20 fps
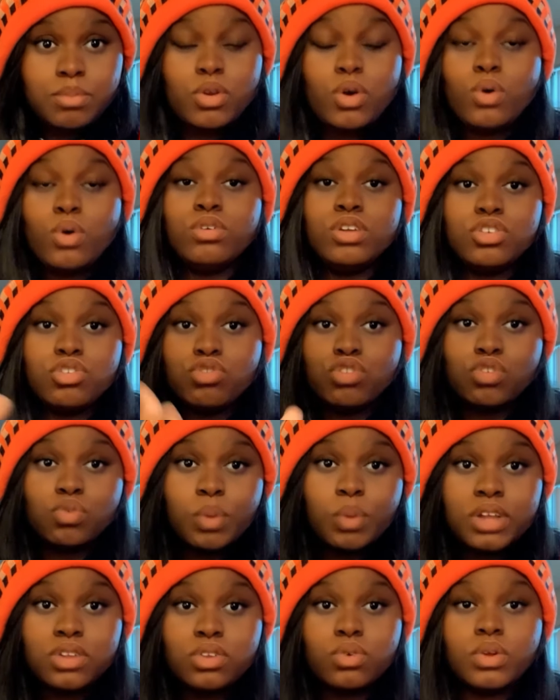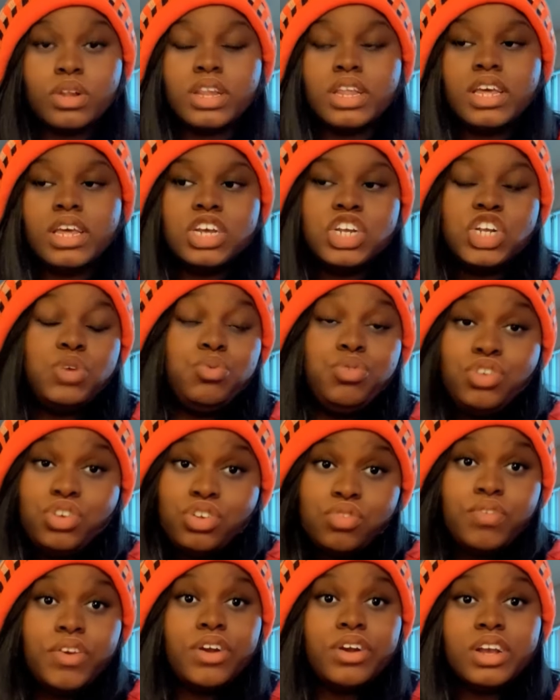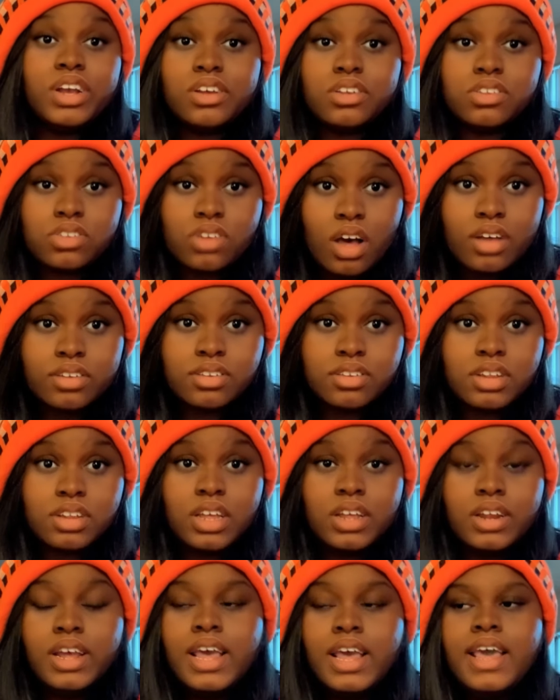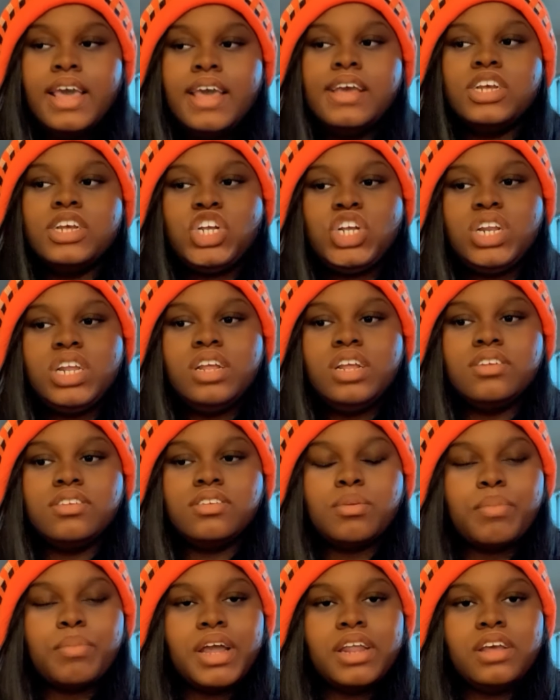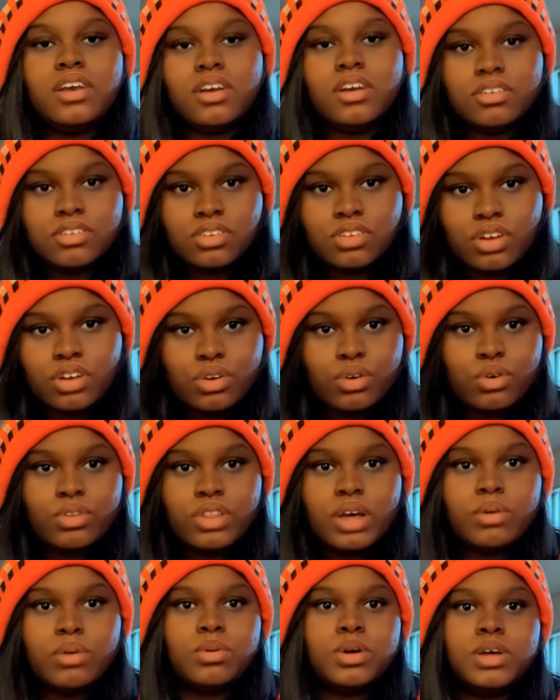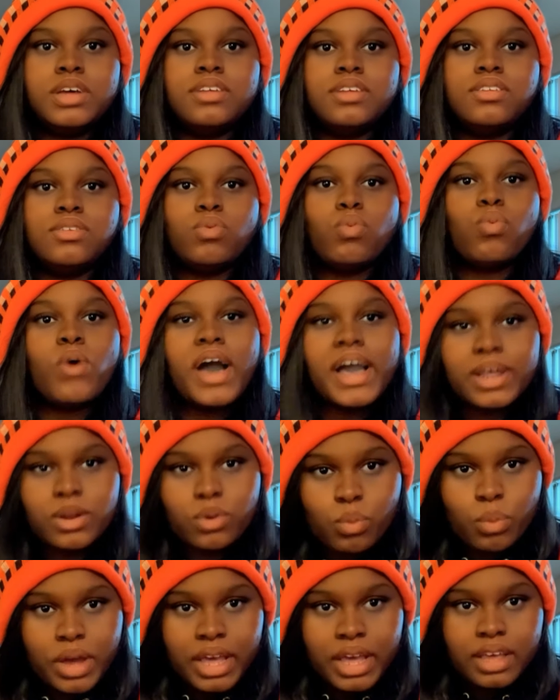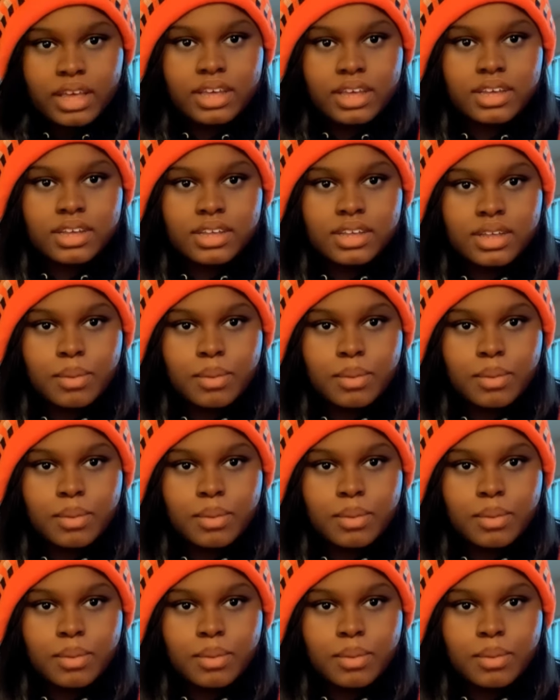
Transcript: No disrespect to Aaliyah. She was just very exhausted and she needed somebody in her circle that was wide awake.